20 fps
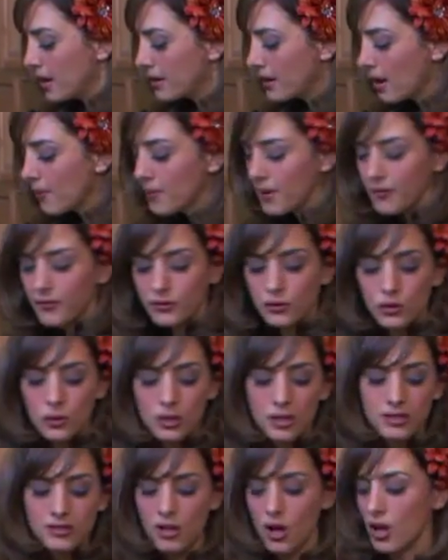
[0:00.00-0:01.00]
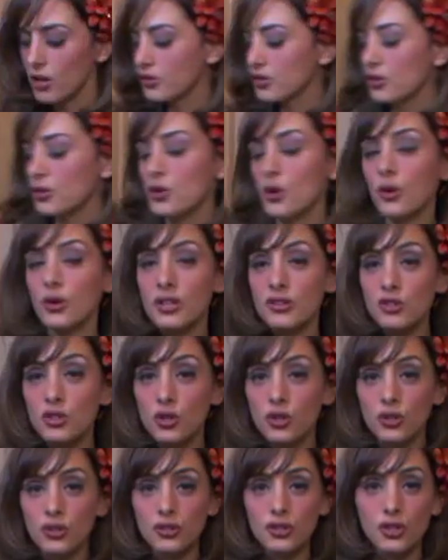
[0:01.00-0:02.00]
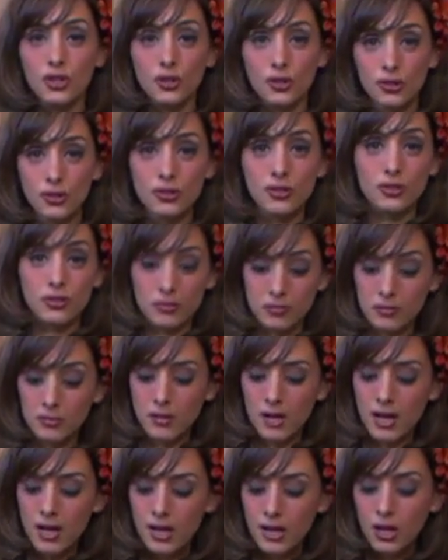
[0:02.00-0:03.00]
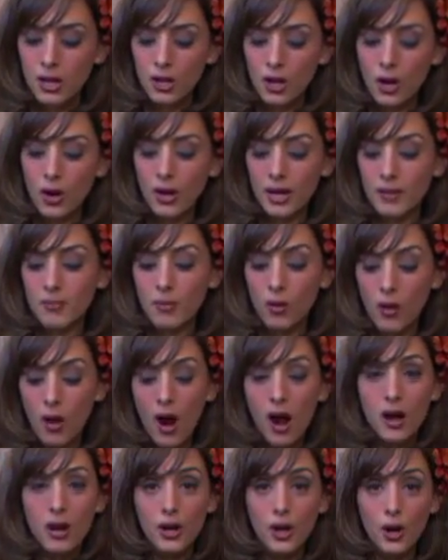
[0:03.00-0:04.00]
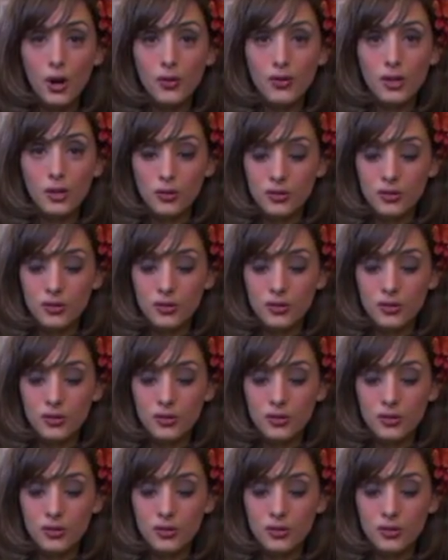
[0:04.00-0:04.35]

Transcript: Now, maftoul is also known as couscous. You know, in Morocco, they